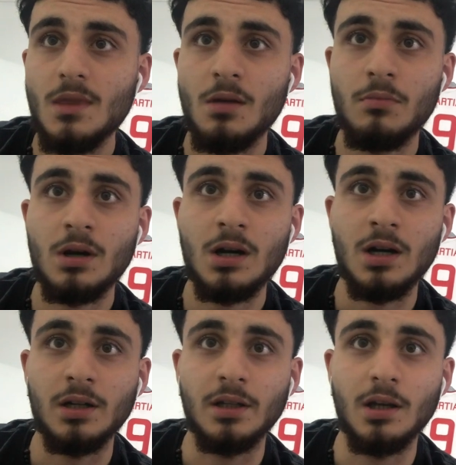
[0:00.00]

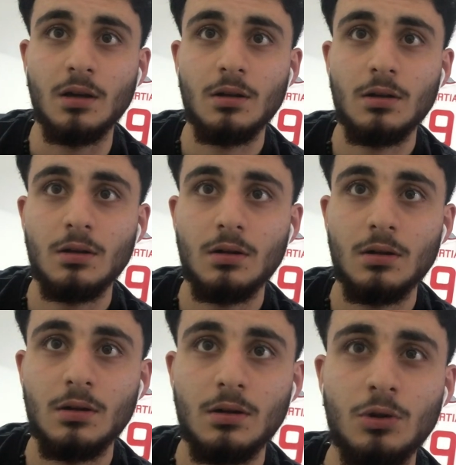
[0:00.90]
But, yeah.
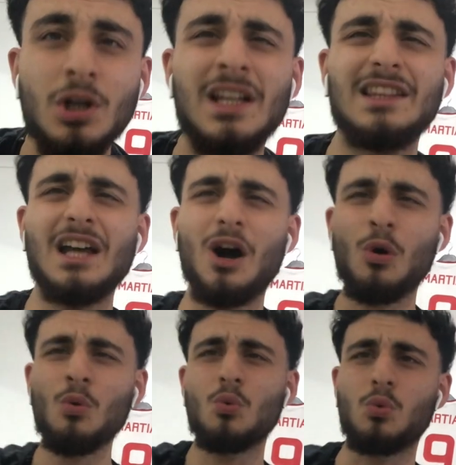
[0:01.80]
Look at that.
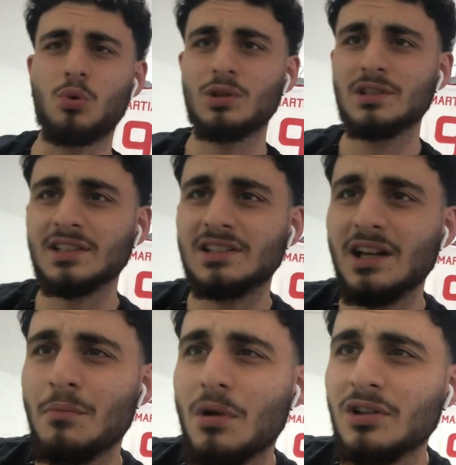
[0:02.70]
Oh, that's
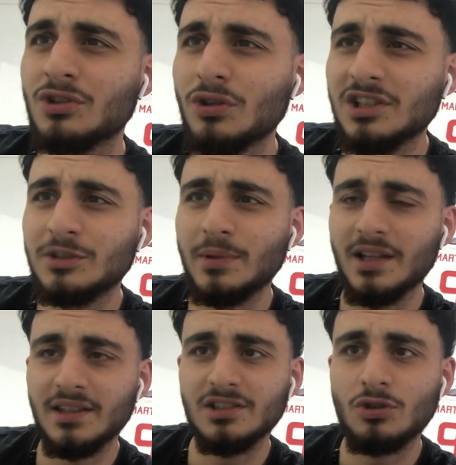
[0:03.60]
the Maradona spin, I
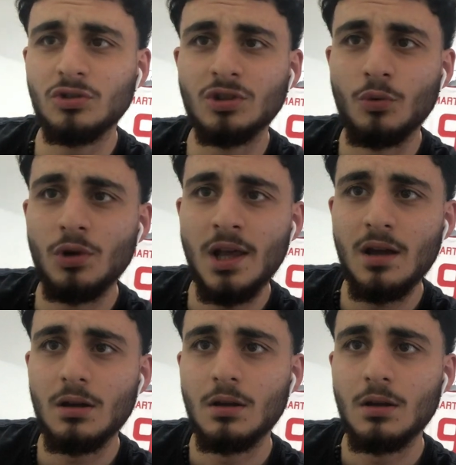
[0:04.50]
think it's called, or roulette.